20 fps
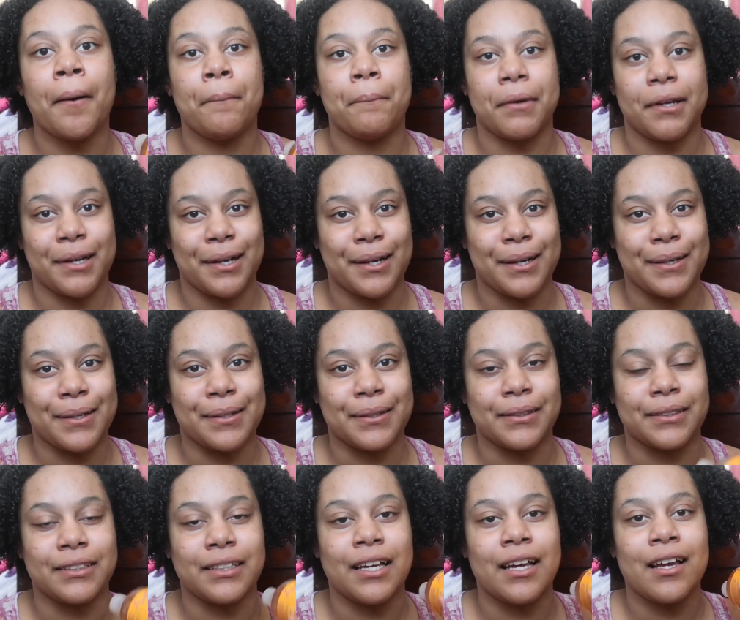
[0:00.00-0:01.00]

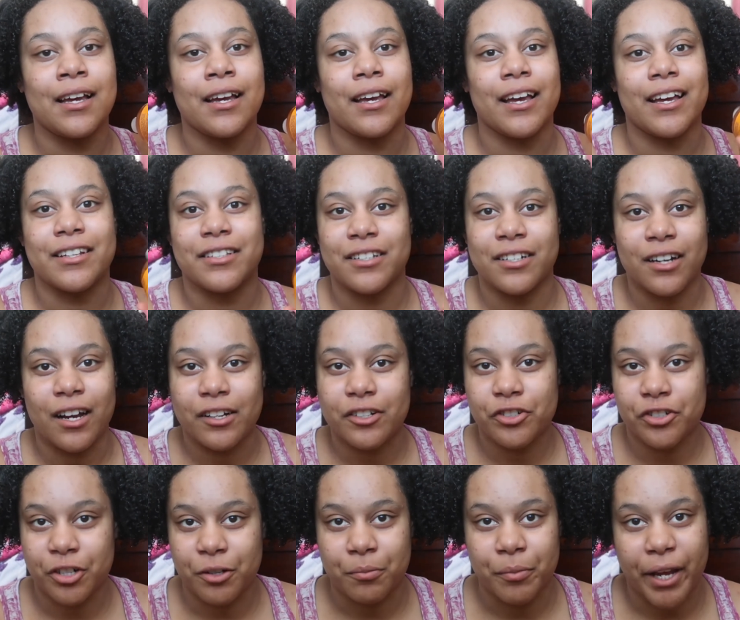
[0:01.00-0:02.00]
Because it did not
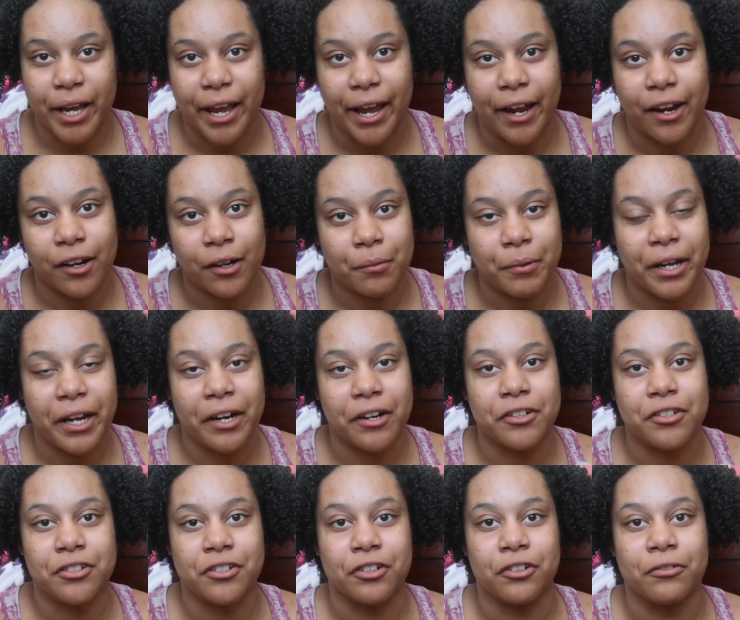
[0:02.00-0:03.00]
strip my hair. My
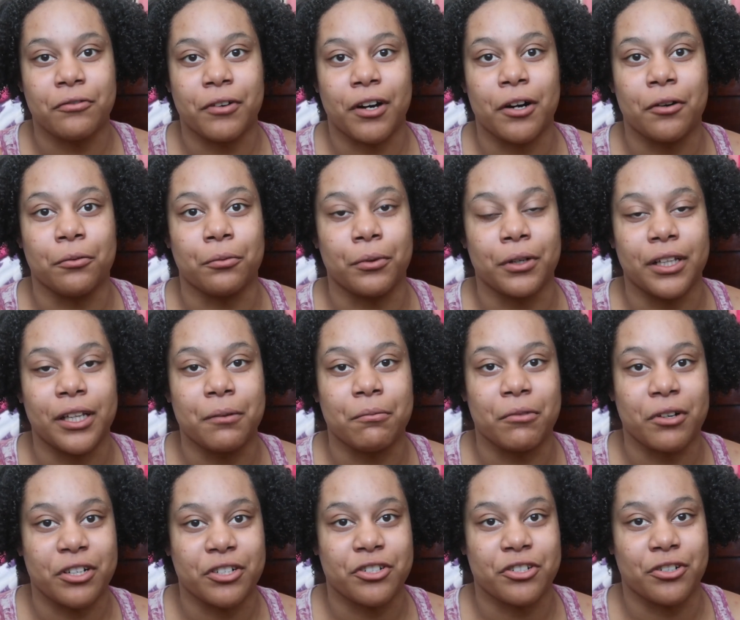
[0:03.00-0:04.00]
hair still felt really
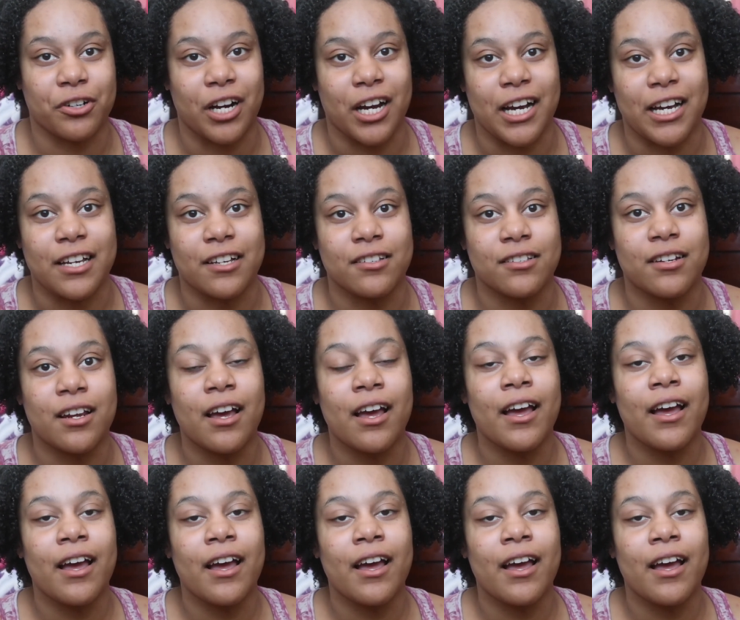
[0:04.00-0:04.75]
moisturized.